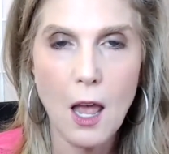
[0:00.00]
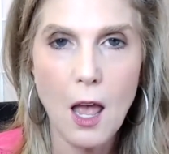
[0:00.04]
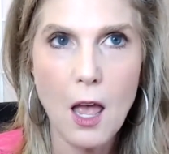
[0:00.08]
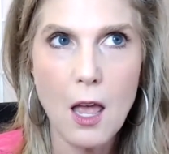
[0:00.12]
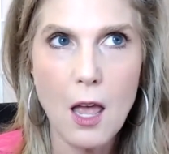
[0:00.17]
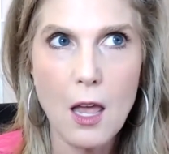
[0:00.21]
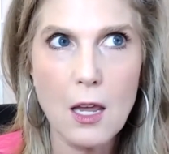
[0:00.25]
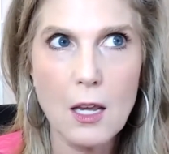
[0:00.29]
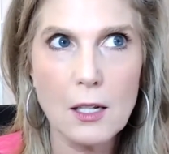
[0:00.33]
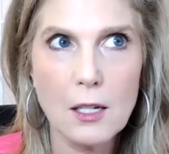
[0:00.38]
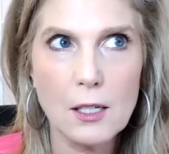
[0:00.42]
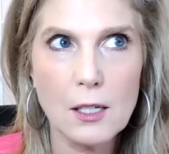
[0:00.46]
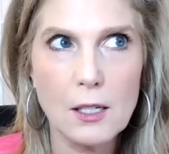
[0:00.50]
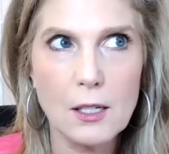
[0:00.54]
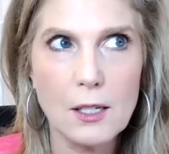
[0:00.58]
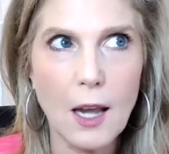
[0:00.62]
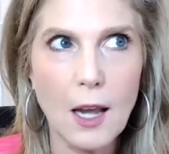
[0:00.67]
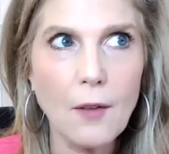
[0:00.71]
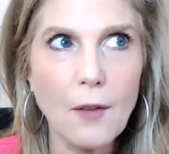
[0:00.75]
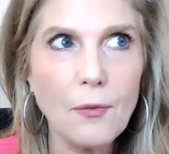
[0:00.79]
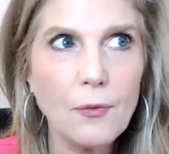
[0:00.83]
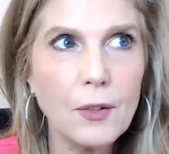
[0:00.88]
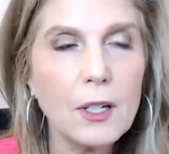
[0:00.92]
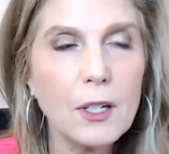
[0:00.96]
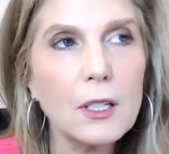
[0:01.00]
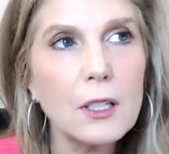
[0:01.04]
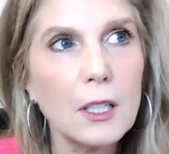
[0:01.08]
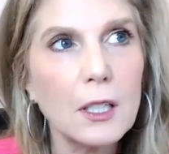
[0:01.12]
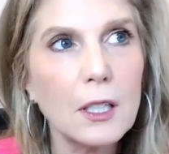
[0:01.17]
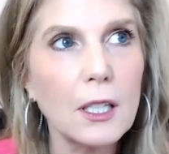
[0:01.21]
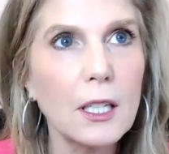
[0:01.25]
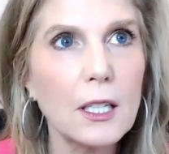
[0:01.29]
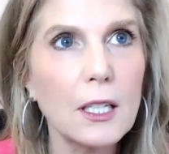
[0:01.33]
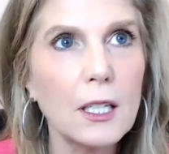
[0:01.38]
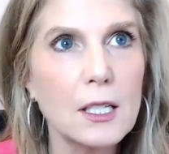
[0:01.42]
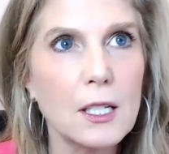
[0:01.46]
is
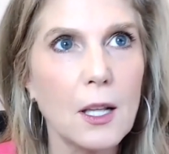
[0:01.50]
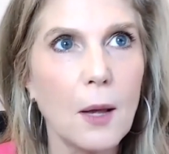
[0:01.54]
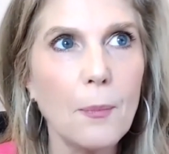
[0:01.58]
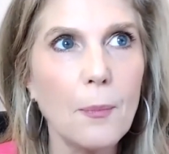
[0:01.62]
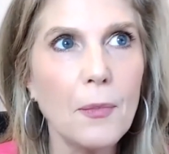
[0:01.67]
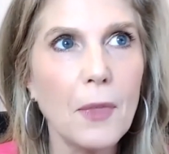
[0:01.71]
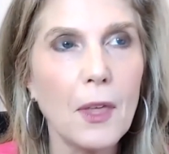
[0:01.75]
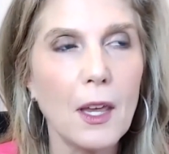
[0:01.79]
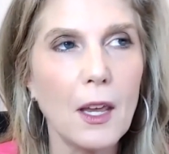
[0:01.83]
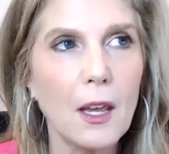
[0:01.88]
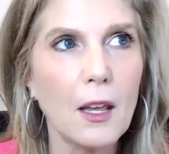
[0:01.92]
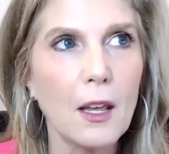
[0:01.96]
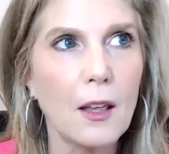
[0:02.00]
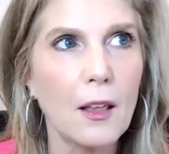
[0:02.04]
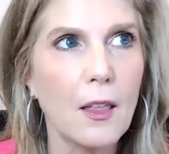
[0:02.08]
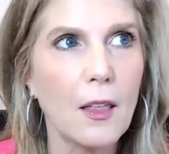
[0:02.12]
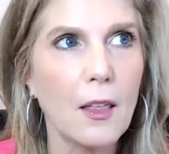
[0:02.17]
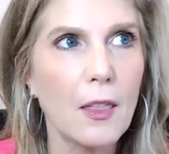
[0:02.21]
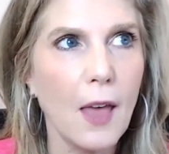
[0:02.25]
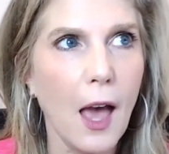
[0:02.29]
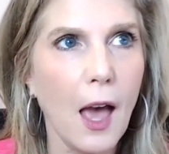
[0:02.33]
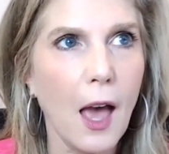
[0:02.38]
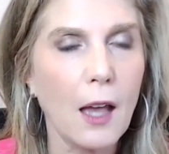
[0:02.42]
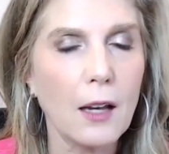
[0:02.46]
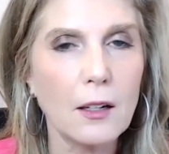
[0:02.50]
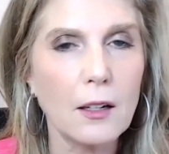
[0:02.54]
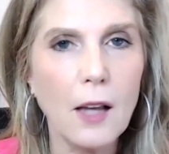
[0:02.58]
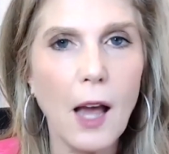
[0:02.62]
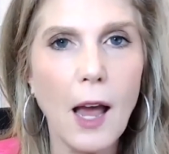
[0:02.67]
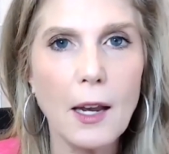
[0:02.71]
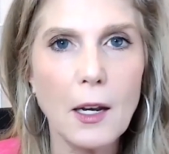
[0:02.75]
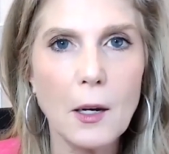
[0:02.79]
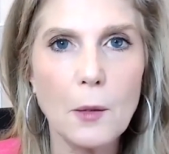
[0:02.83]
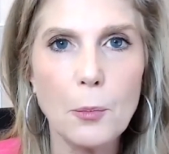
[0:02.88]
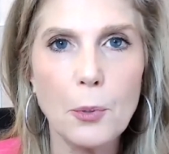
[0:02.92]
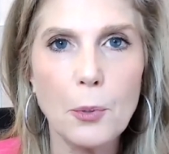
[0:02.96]
definitely something that
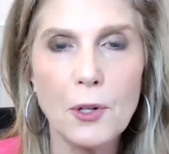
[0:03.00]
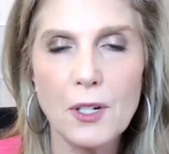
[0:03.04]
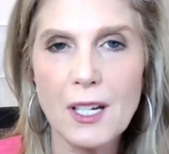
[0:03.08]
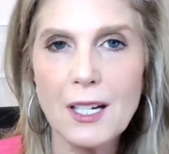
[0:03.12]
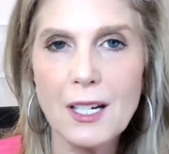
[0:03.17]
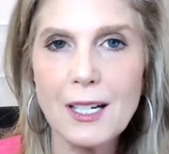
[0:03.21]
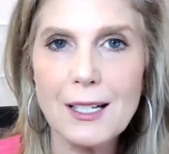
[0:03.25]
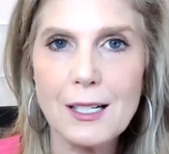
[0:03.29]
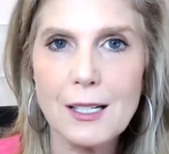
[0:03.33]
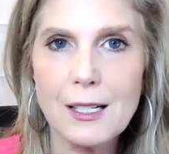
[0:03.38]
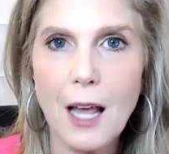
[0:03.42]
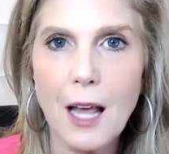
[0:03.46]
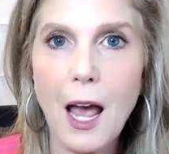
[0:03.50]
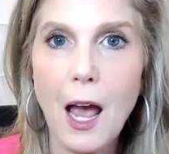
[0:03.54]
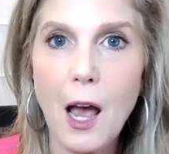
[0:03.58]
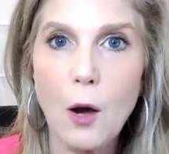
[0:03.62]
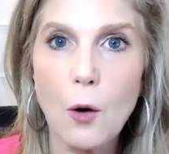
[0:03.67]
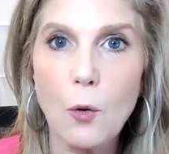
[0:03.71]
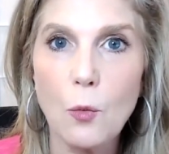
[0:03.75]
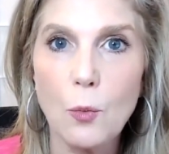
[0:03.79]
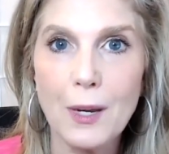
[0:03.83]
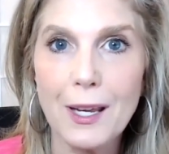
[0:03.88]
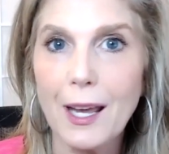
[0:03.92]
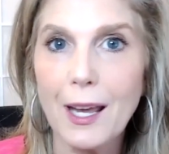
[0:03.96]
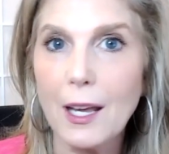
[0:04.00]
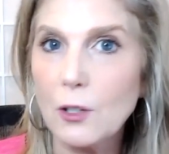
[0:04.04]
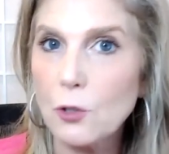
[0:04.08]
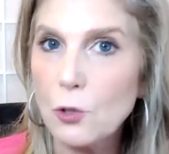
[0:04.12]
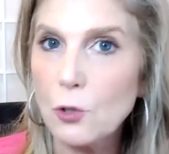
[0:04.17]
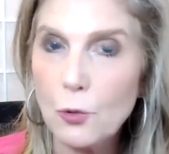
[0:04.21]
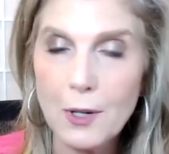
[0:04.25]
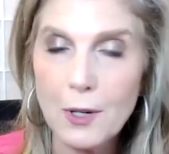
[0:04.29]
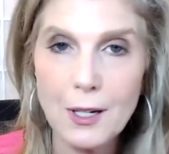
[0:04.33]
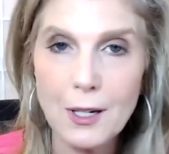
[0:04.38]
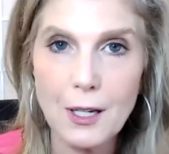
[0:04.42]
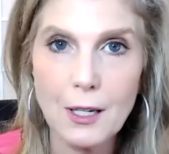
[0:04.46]
kind of predicts how we get
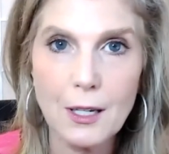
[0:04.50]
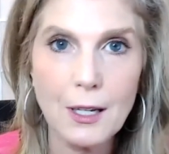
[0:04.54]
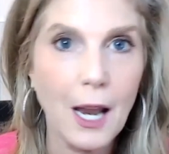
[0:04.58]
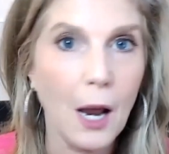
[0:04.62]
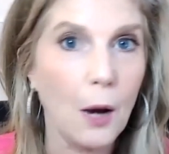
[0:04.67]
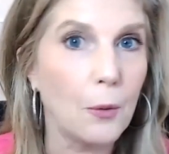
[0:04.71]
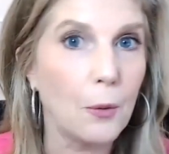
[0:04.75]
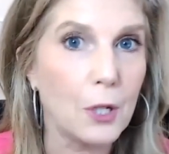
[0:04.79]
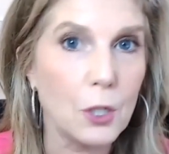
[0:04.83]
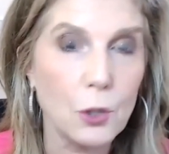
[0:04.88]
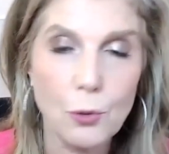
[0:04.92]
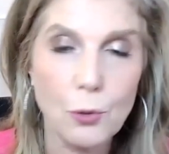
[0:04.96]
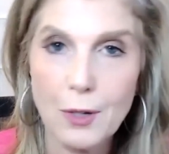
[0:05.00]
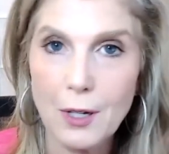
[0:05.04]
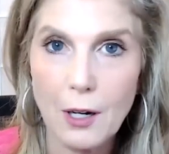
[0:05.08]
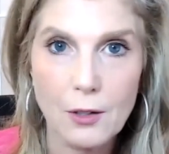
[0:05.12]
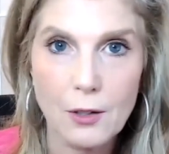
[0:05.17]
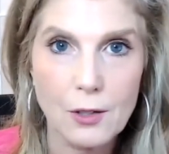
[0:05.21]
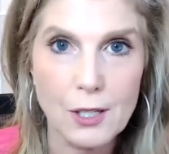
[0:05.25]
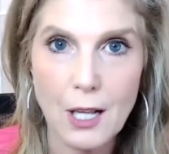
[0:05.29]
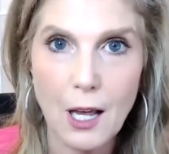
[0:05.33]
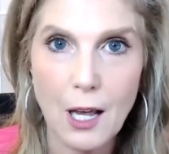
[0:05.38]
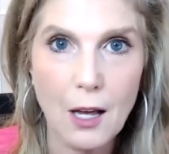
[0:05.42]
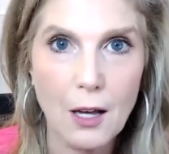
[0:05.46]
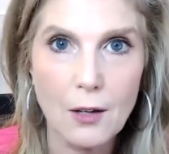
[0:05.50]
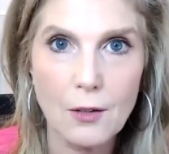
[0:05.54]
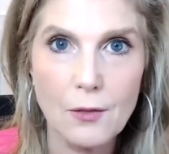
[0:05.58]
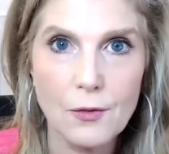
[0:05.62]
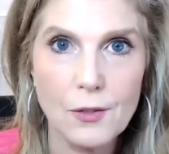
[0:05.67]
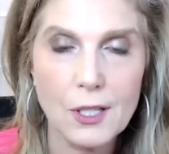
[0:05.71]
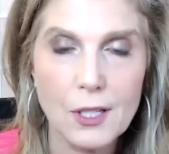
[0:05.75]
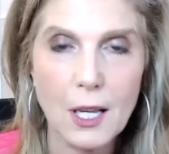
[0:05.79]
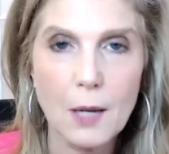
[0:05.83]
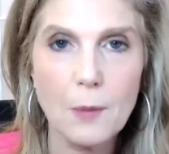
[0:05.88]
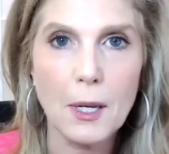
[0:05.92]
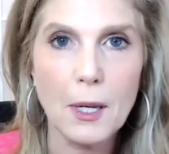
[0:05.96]
treated, how we treat
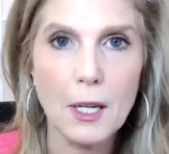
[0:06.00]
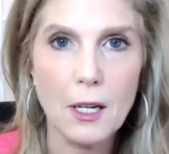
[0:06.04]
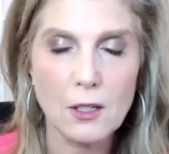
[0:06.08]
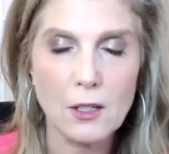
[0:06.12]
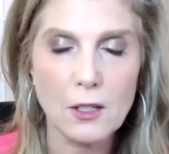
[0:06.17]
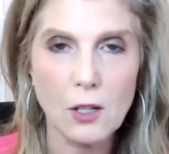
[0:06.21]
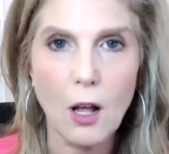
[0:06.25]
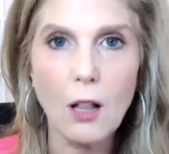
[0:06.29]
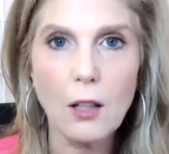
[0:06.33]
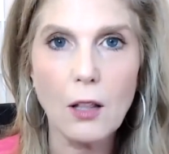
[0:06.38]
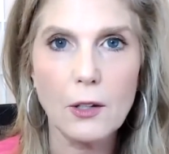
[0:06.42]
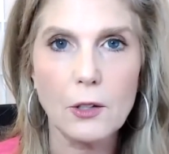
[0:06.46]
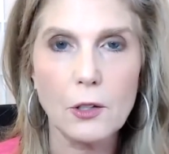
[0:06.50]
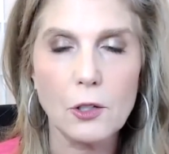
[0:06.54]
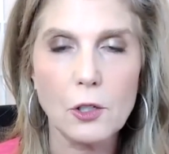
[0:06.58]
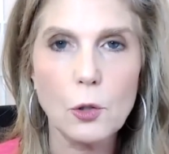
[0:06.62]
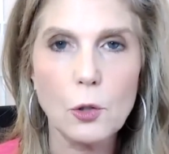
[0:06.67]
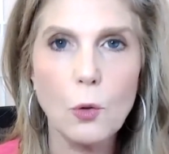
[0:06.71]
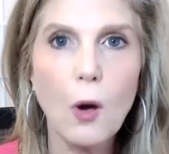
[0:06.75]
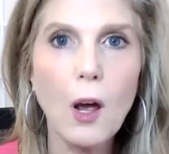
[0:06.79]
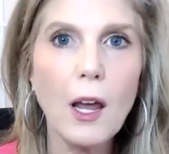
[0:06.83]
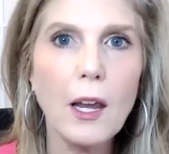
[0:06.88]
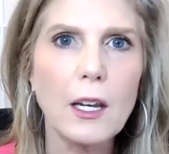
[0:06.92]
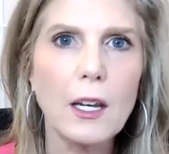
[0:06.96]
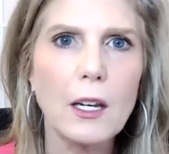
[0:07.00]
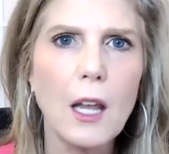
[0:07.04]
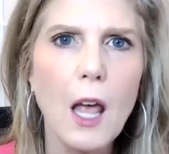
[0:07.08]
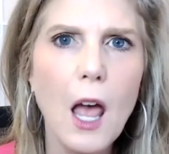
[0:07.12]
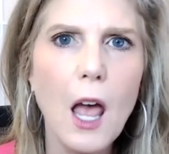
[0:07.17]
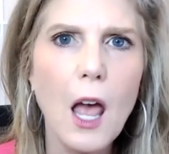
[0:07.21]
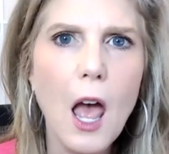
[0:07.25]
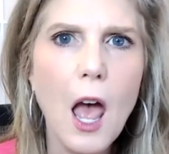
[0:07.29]
ourselves. I mean, it's all intertwined.